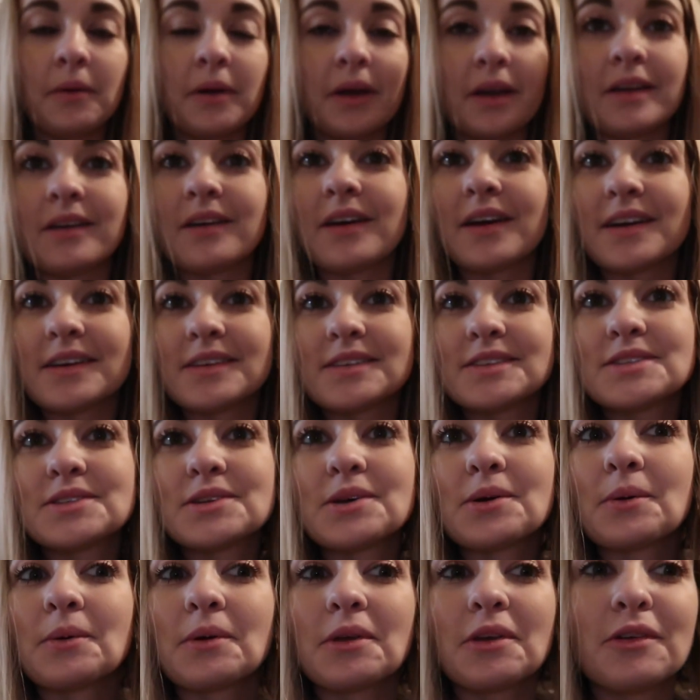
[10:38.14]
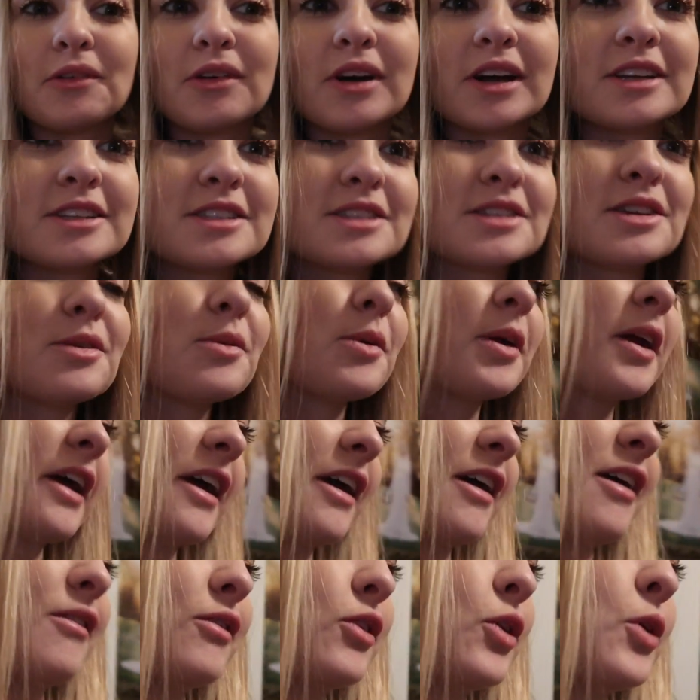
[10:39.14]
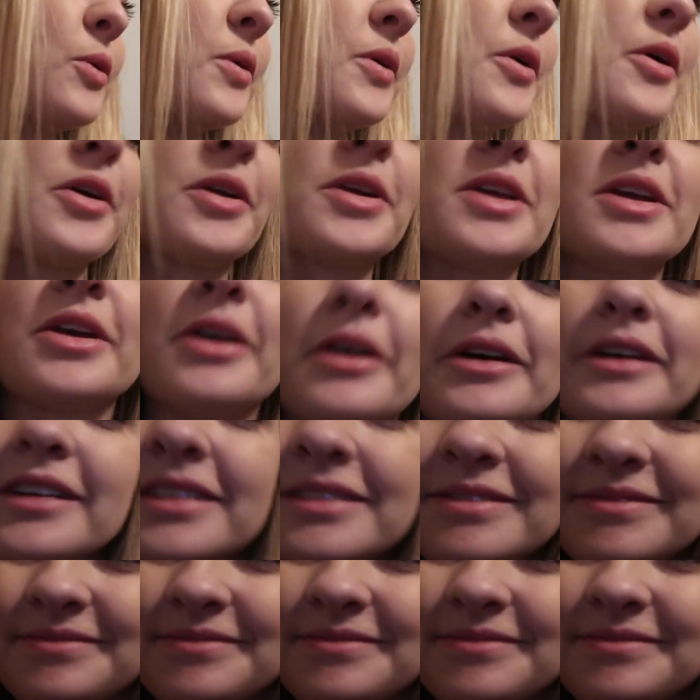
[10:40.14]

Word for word: Okay guys, so you gotta see what I have going on here.